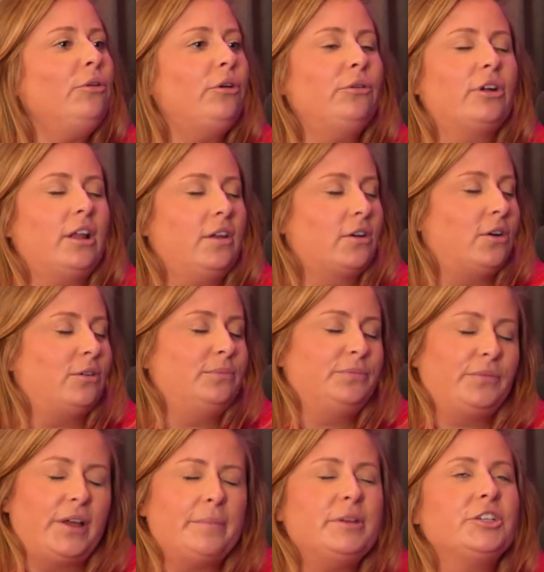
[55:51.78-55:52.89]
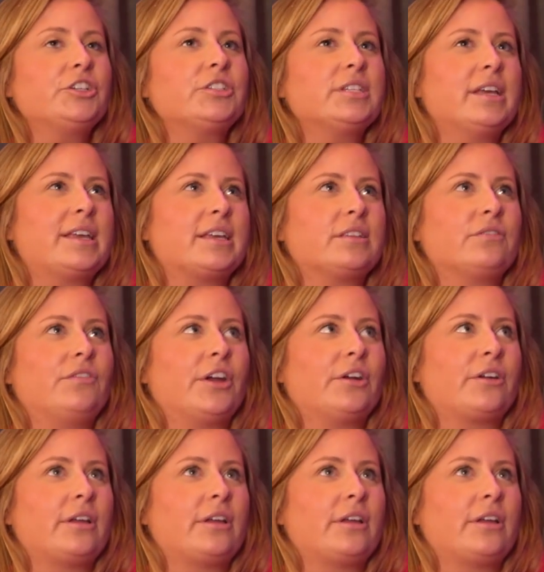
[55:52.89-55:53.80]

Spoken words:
not at all. I mean, just like it's